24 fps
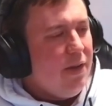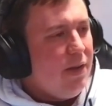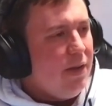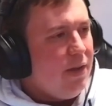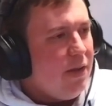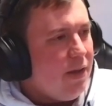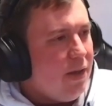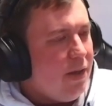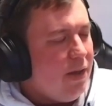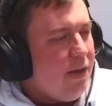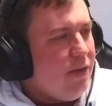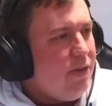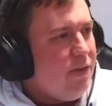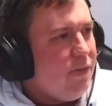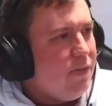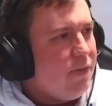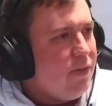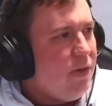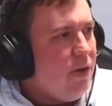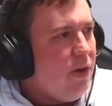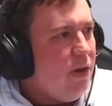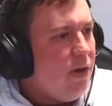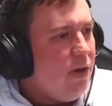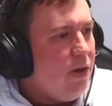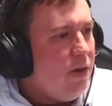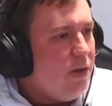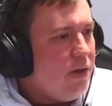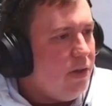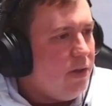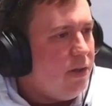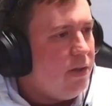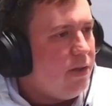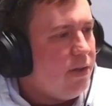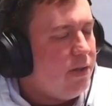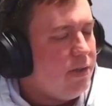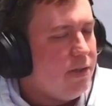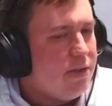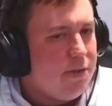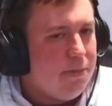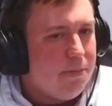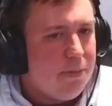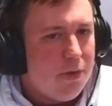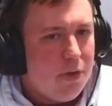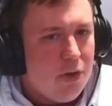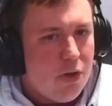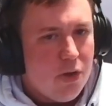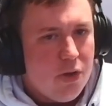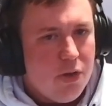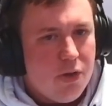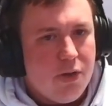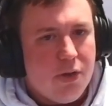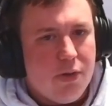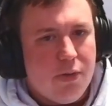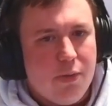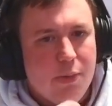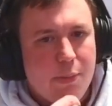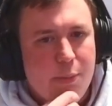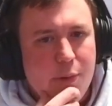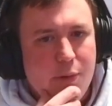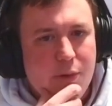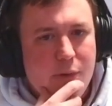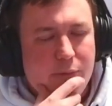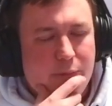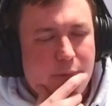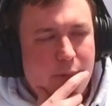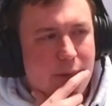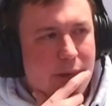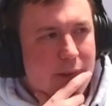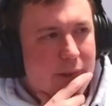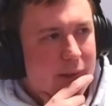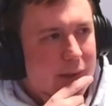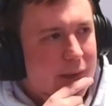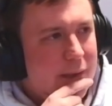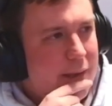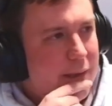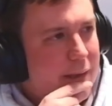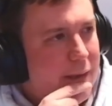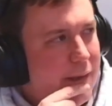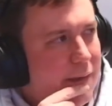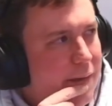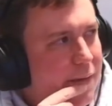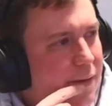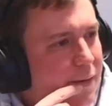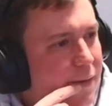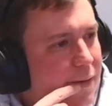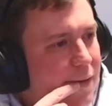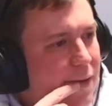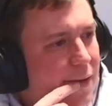Unless you've got some good removal in that hand.